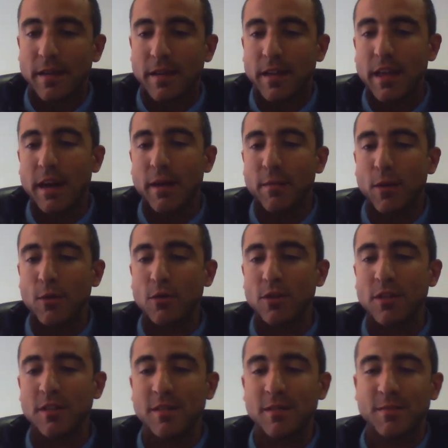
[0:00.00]
Yeah,
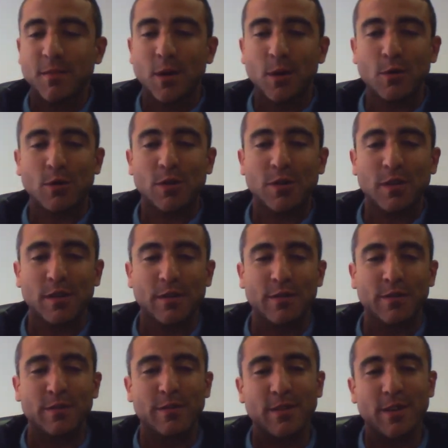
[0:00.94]
most
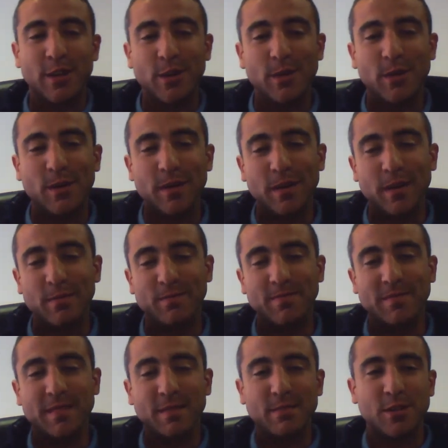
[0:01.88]
of you,
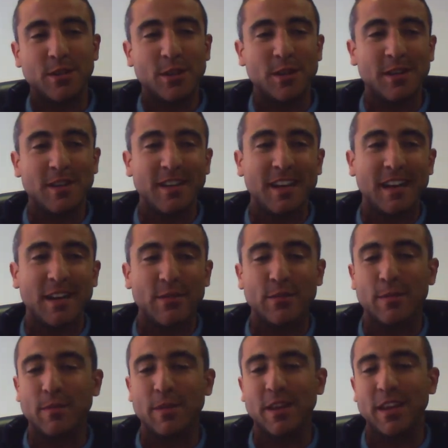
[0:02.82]
I'm sure, are
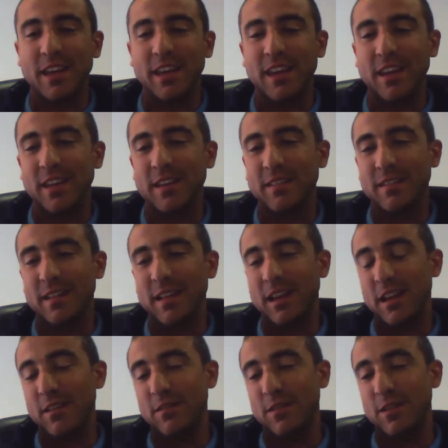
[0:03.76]

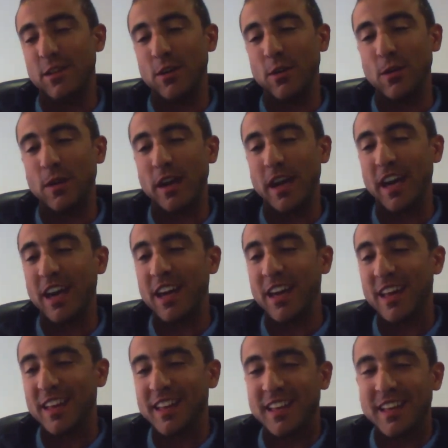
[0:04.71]
live in the UK,
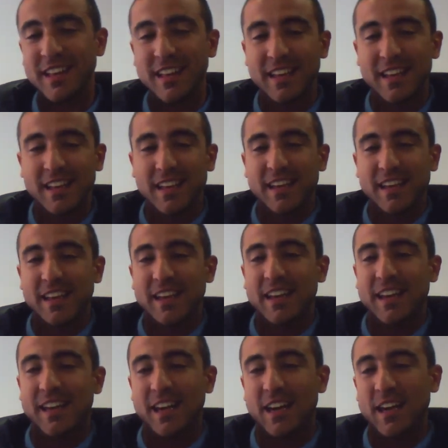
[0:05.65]

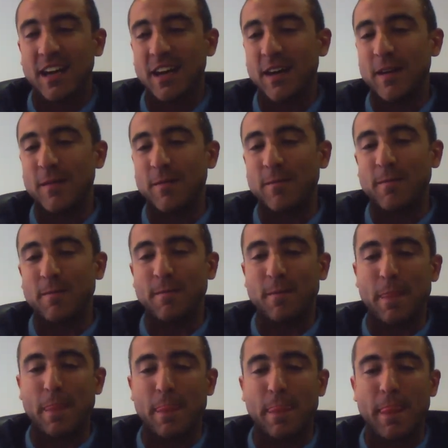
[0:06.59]
and
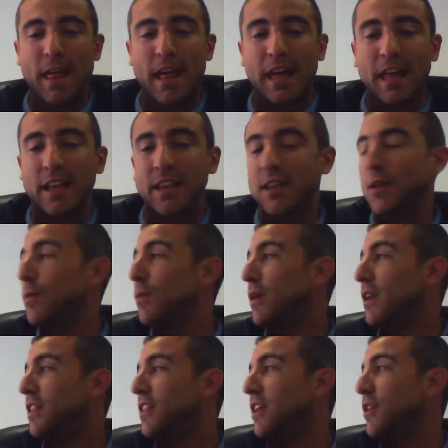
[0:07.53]

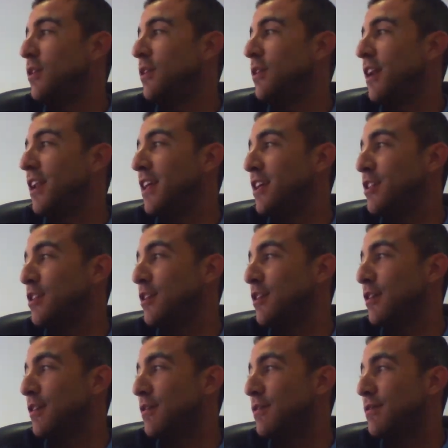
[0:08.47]
we'll send you the list
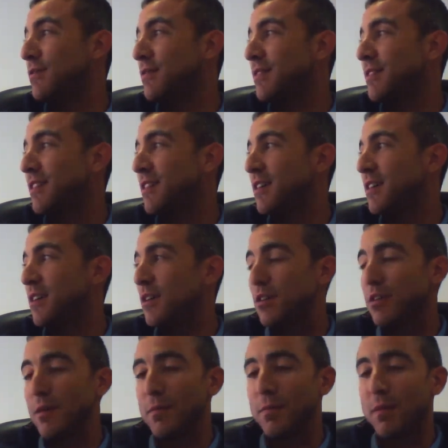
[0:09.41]
of
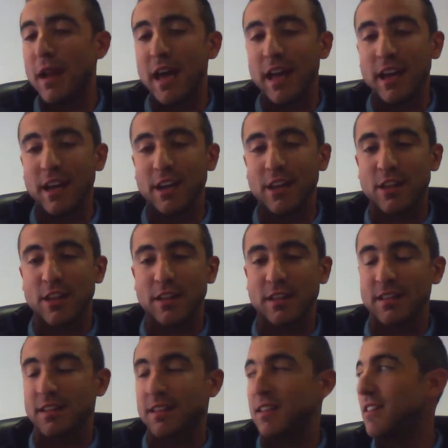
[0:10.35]
suppliers
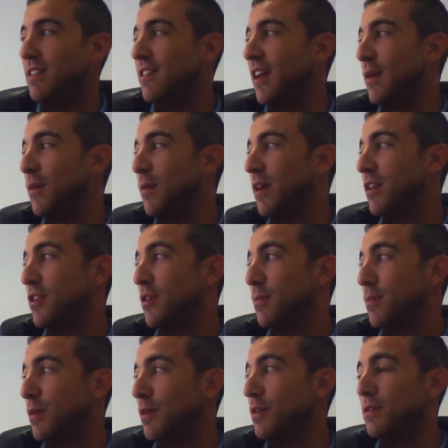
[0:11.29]
that we
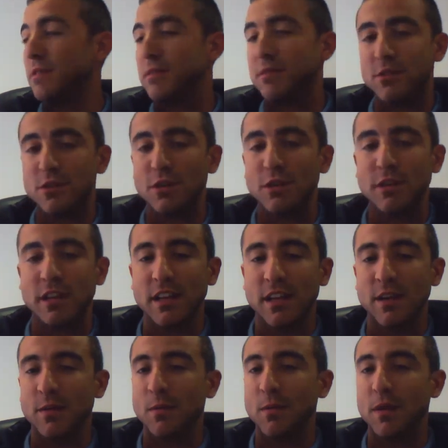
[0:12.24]
support
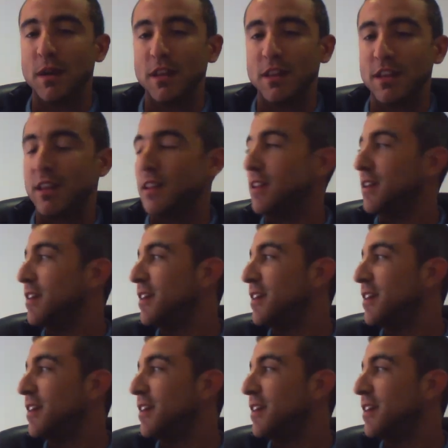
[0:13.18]
shortly. Where is it?